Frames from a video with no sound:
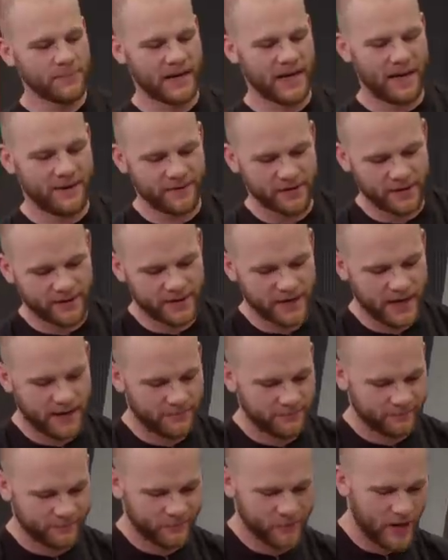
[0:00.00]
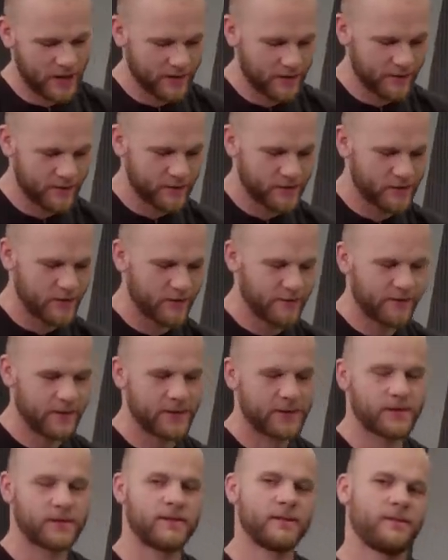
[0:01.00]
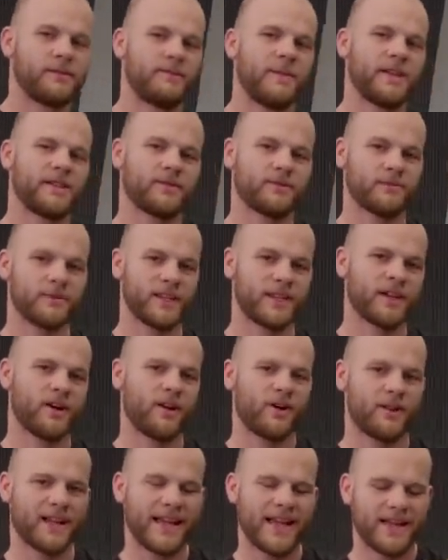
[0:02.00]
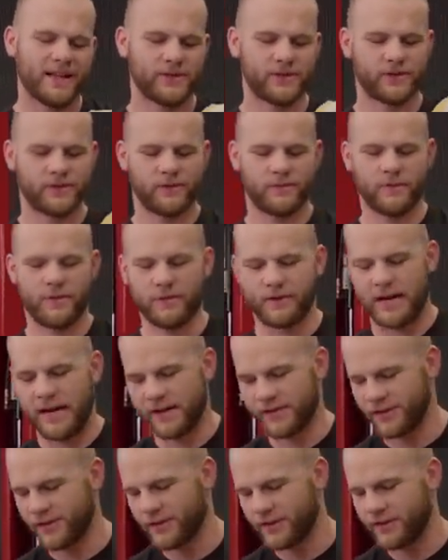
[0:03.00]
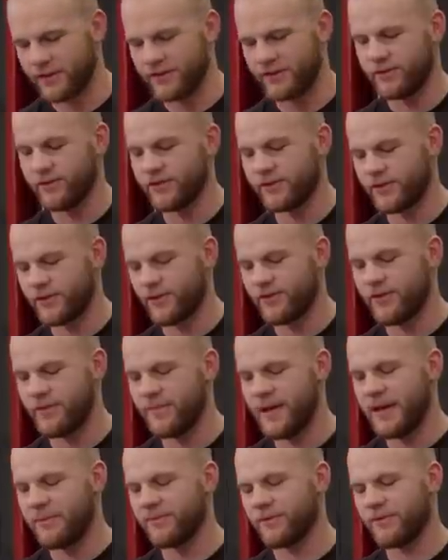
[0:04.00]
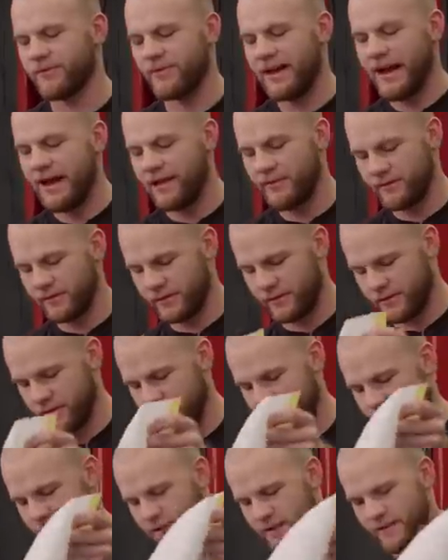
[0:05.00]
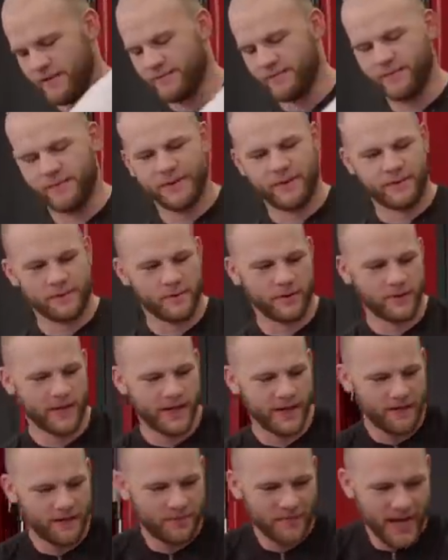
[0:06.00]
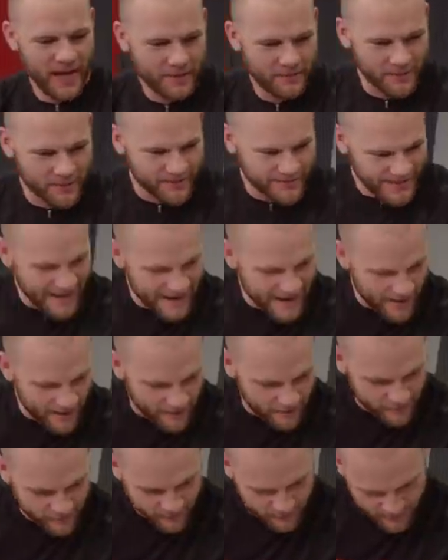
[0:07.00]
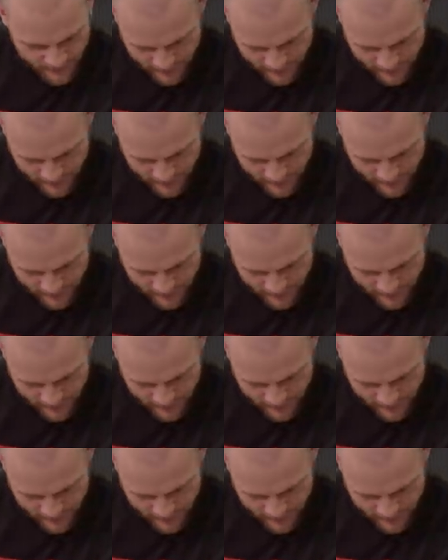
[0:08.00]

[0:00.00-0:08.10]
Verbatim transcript: but having the tape right on the surface makes a really hard edge, so what we're actually gonna do is turn the paper around, we'll lay the paper down,